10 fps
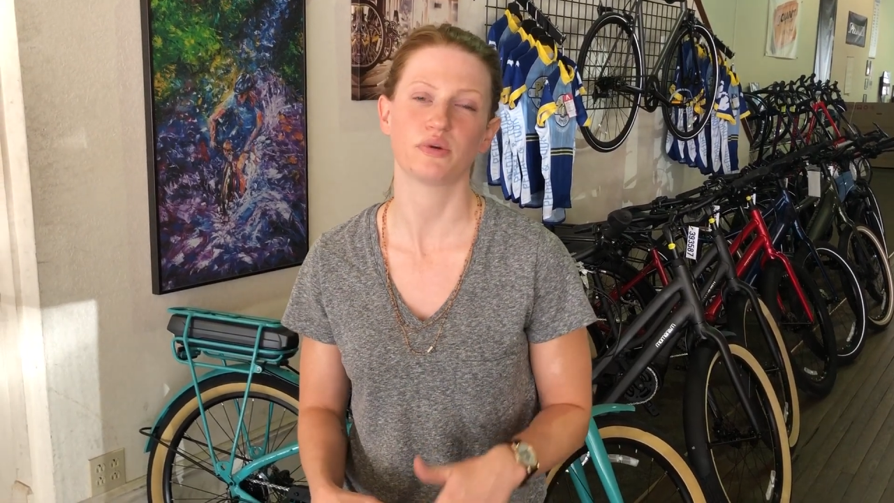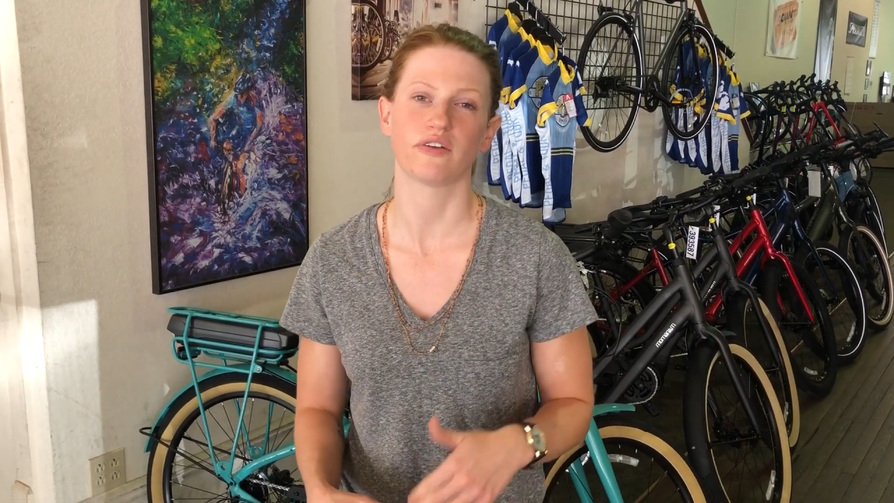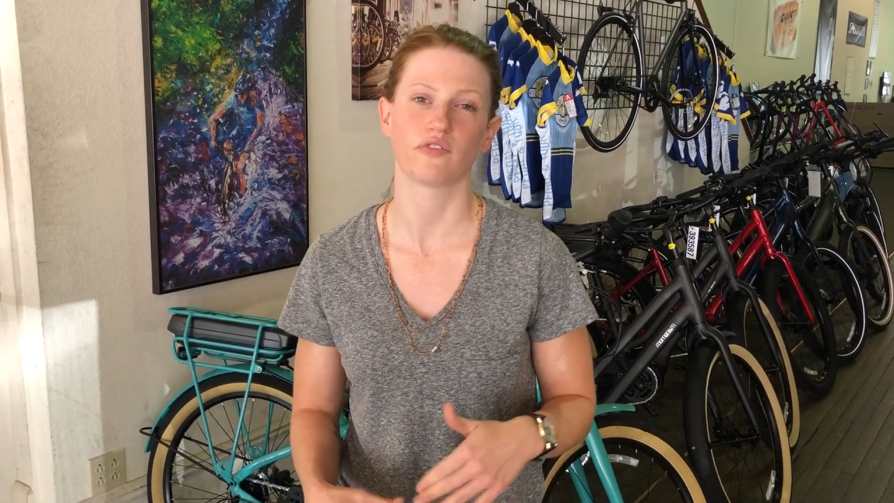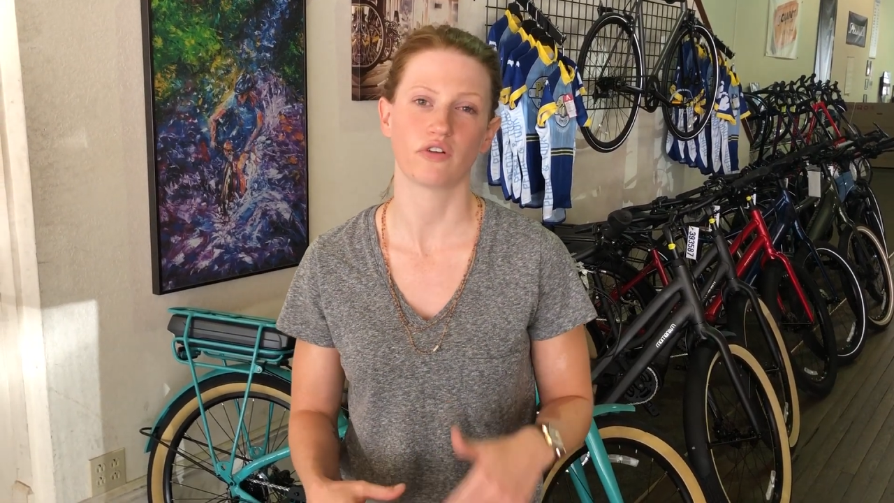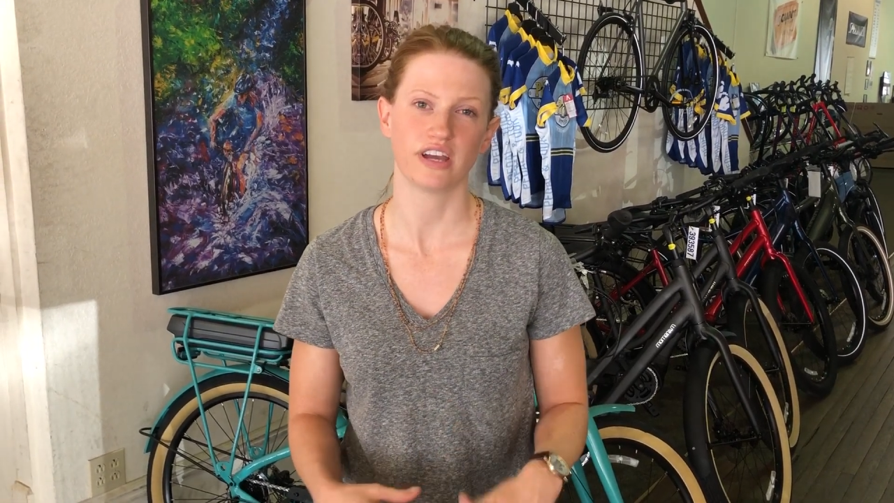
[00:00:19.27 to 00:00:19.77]
we
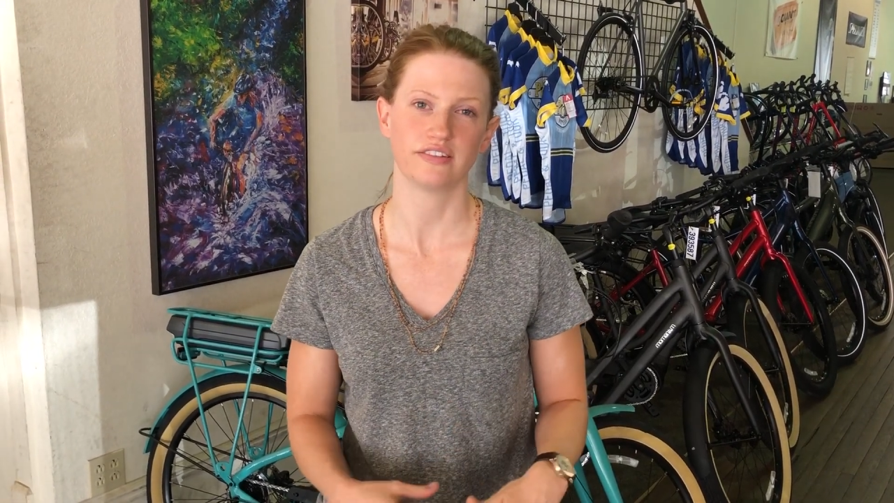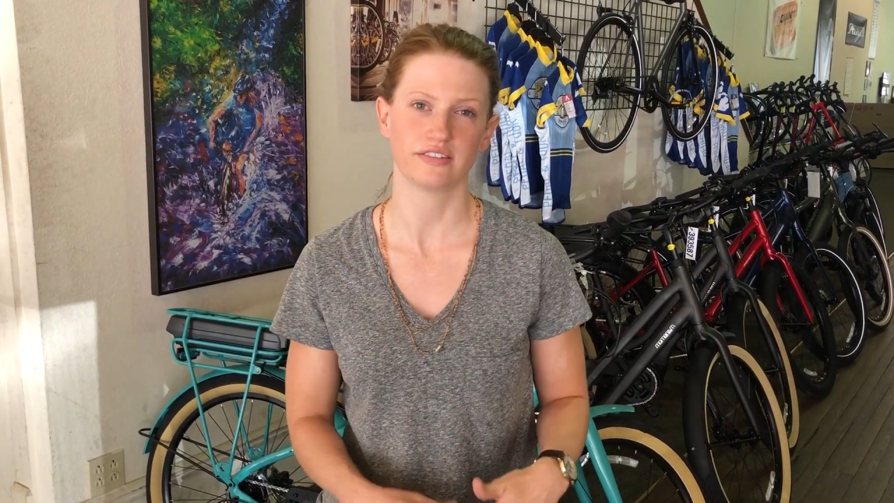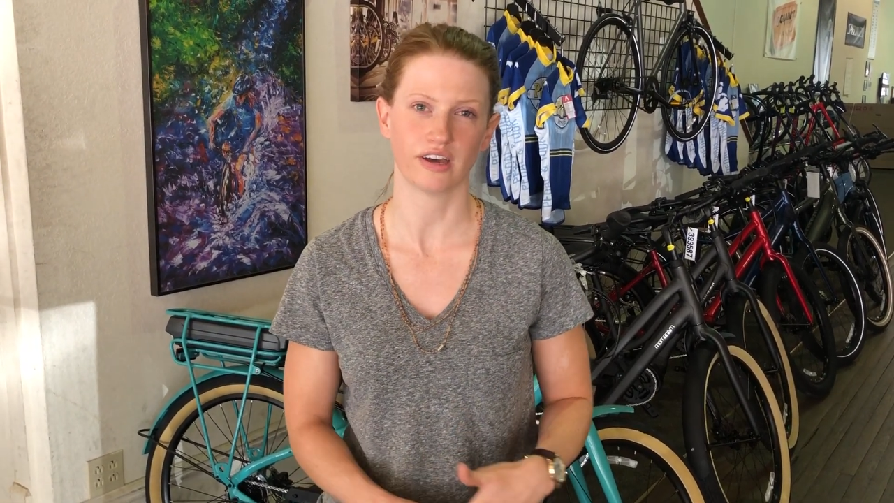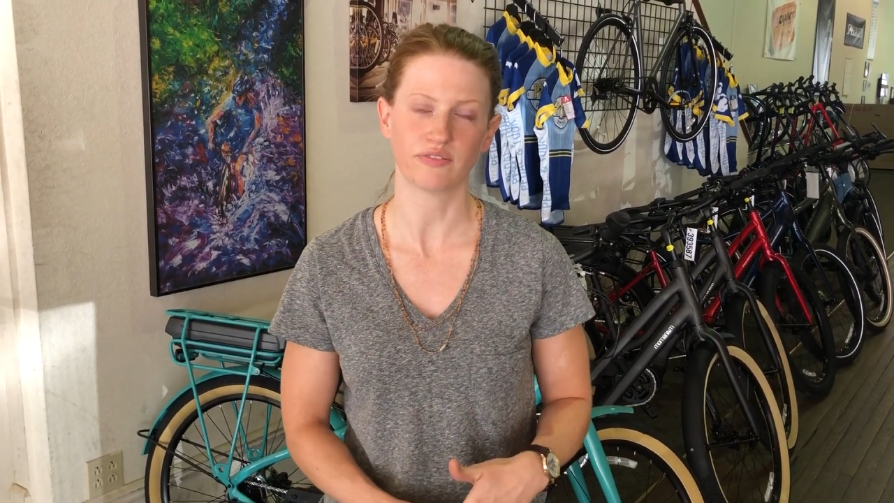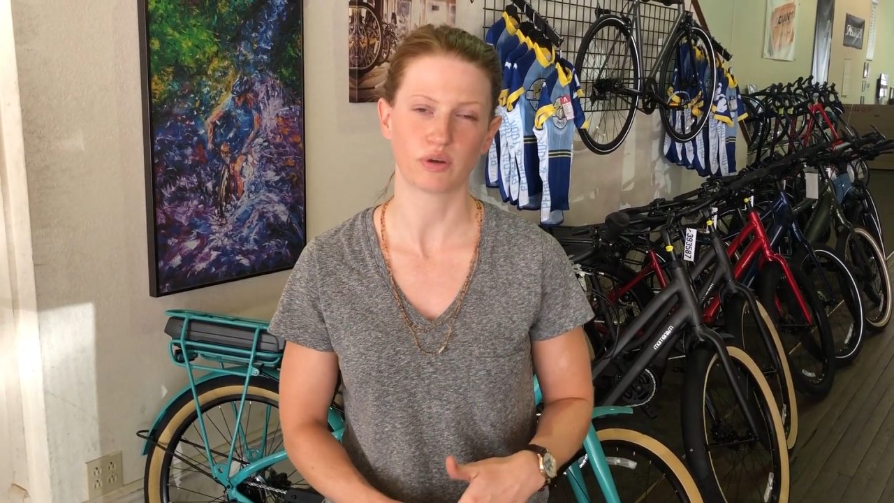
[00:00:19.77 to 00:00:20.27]
have great
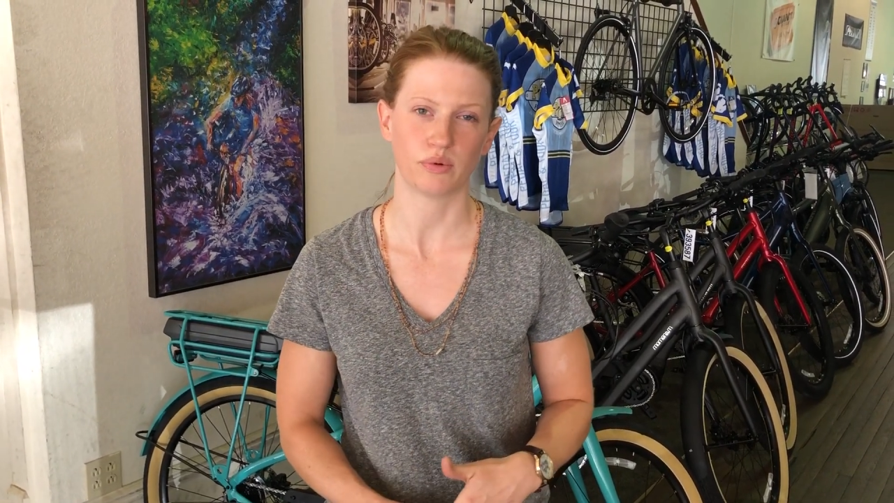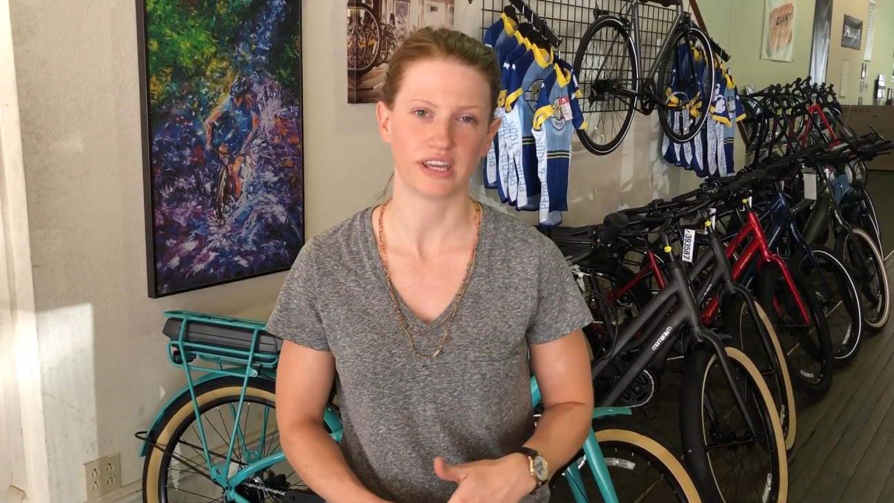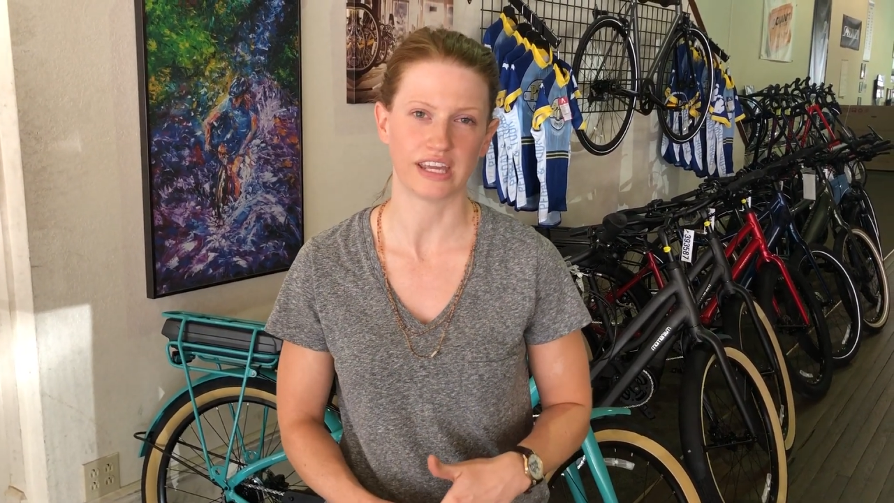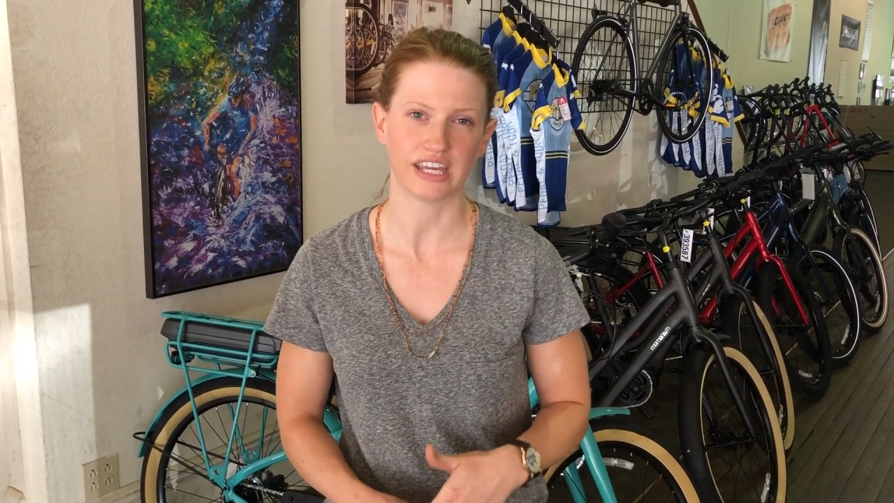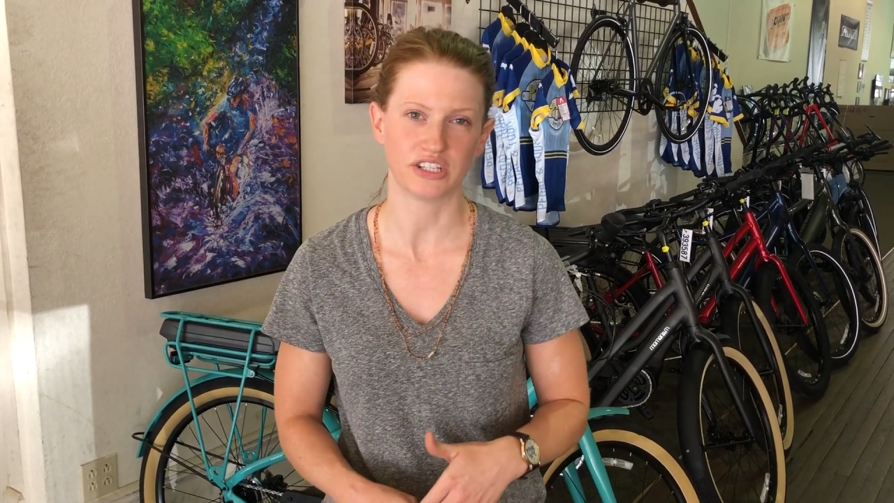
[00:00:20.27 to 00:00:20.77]
stuff that we
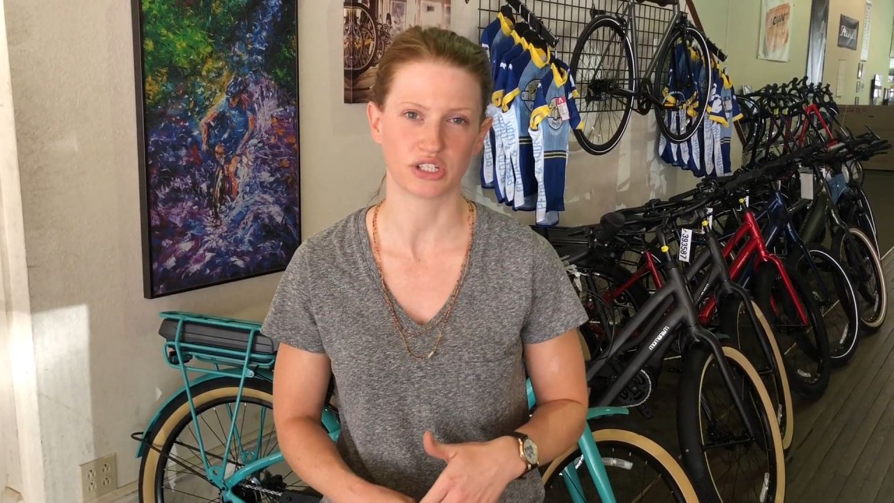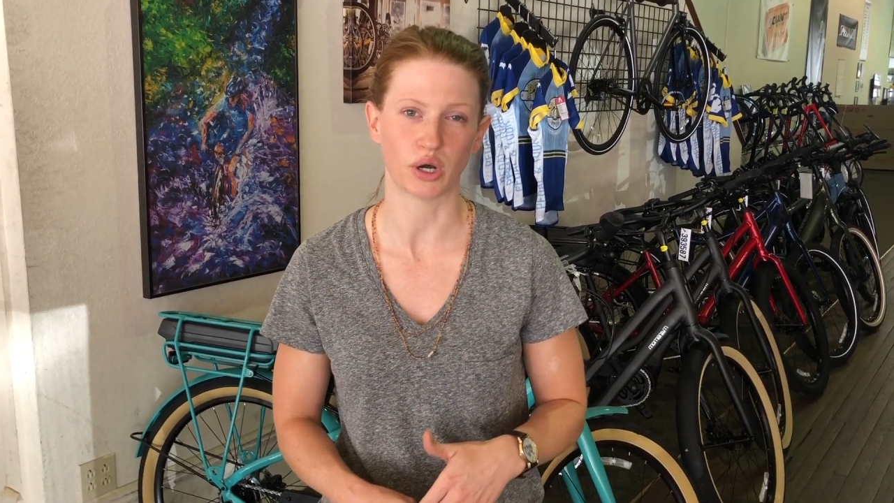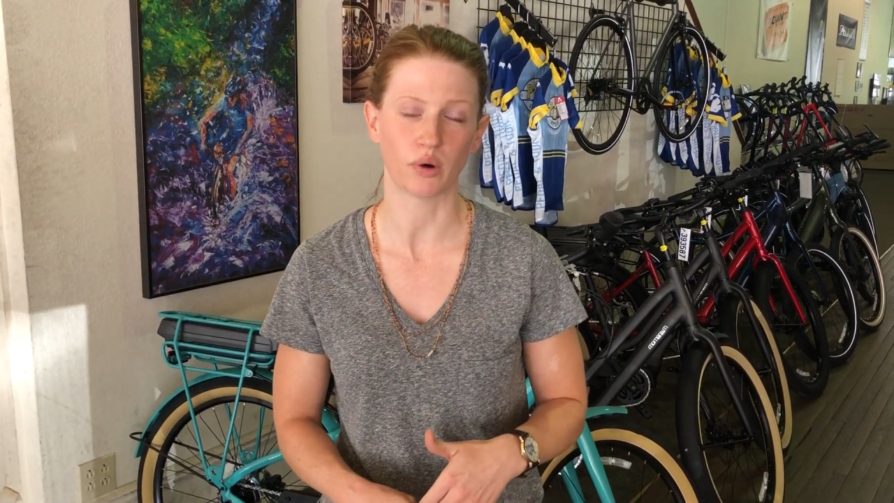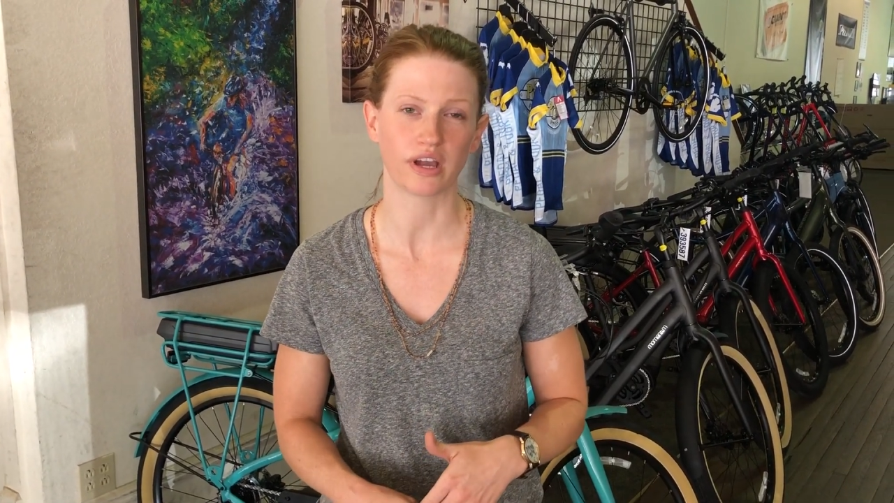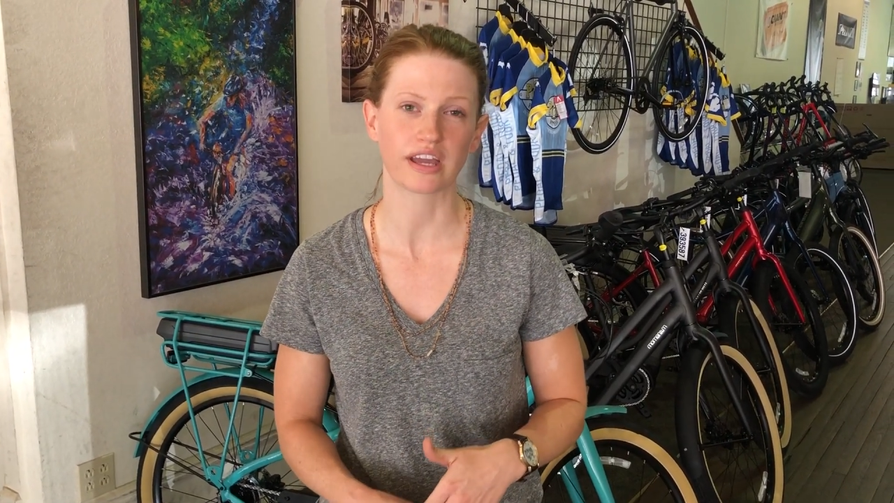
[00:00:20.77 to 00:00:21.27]
can get you
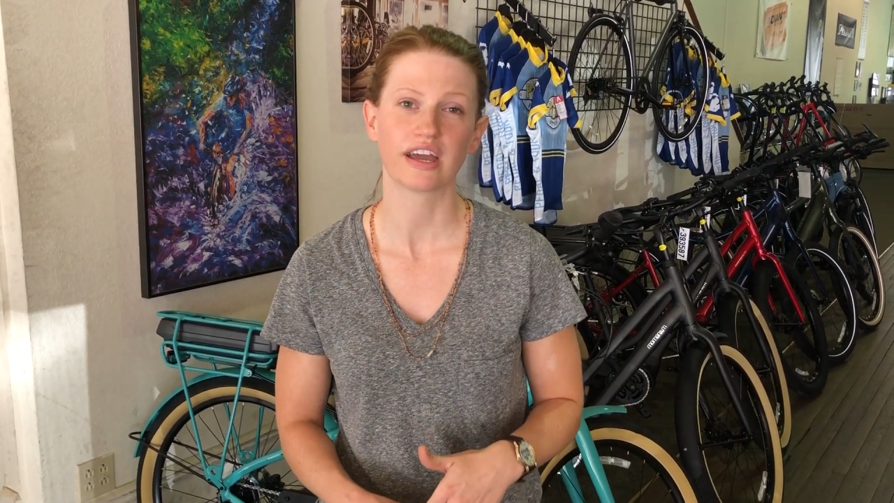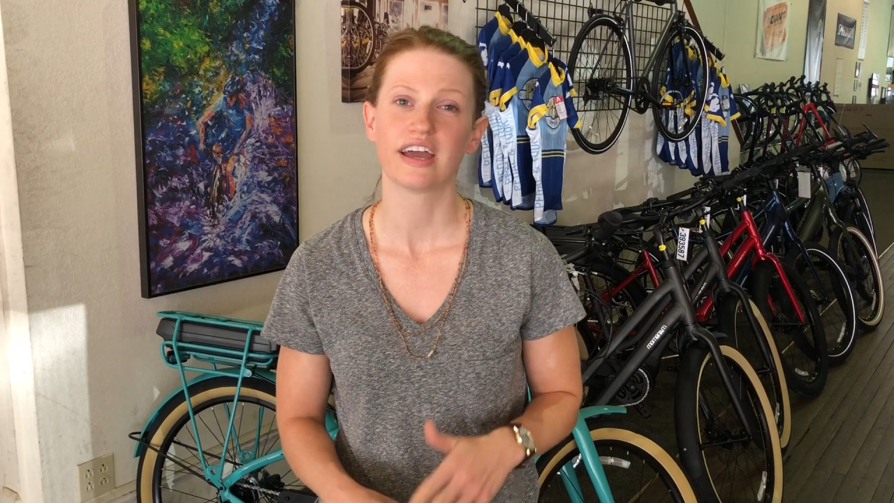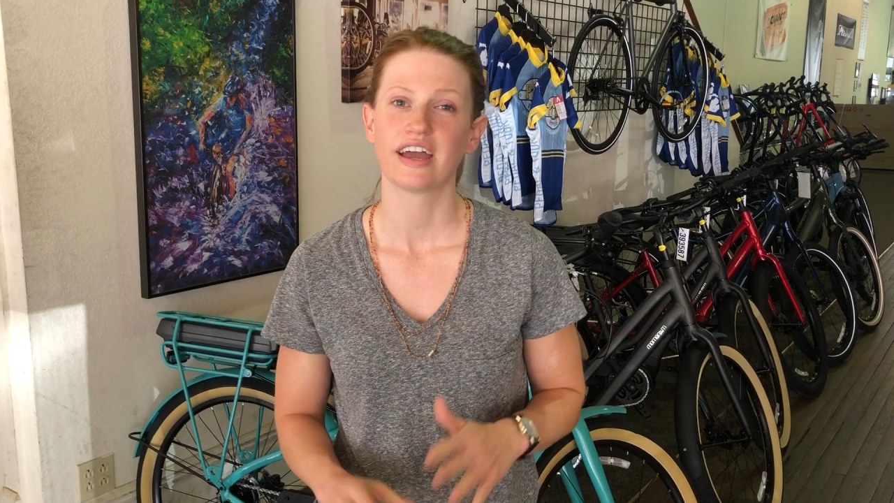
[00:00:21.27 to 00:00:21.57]
going.